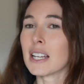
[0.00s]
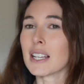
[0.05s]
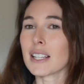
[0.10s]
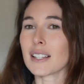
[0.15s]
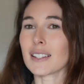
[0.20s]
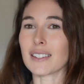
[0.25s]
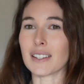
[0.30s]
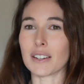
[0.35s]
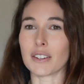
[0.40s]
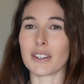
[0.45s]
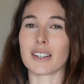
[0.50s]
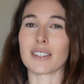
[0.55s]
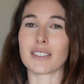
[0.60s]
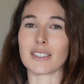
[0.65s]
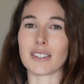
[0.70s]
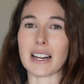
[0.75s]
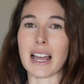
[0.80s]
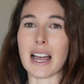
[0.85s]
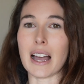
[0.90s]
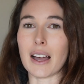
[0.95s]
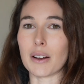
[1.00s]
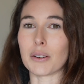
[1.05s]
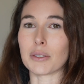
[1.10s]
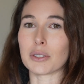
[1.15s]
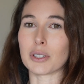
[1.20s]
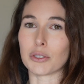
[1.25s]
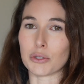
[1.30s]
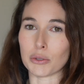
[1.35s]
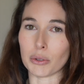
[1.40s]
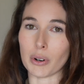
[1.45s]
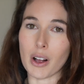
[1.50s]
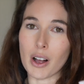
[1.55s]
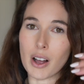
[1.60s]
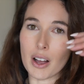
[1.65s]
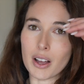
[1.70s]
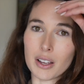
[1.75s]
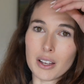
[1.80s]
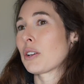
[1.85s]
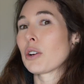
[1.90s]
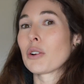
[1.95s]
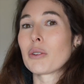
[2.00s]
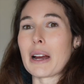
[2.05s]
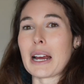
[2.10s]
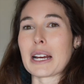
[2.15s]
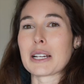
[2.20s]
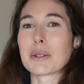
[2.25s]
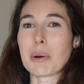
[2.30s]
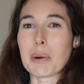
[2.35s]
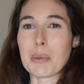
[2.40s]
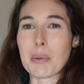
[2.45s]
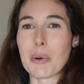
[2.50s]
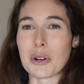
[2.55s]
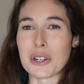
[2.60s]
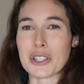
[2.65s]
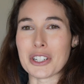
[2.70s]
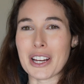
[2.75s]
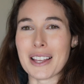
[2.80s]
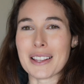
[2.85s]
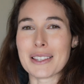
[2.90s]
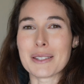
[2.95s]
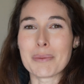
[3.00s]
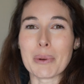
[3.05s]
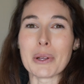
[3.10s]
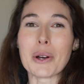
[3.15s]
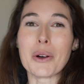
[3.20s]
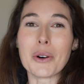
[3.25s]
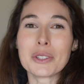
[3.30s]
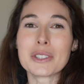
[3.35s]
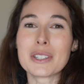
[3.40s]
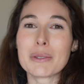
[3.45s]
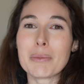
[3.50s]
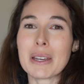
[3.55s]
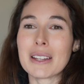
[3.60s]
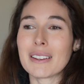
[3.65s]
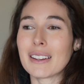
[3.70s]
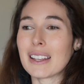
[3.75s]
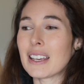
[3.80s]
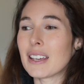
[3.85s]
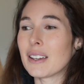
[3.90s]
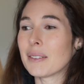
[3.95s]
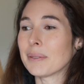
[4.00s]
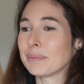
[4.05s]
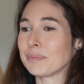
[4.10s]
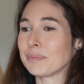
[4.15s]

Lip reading: series on how to draw correct proportions, but ultimately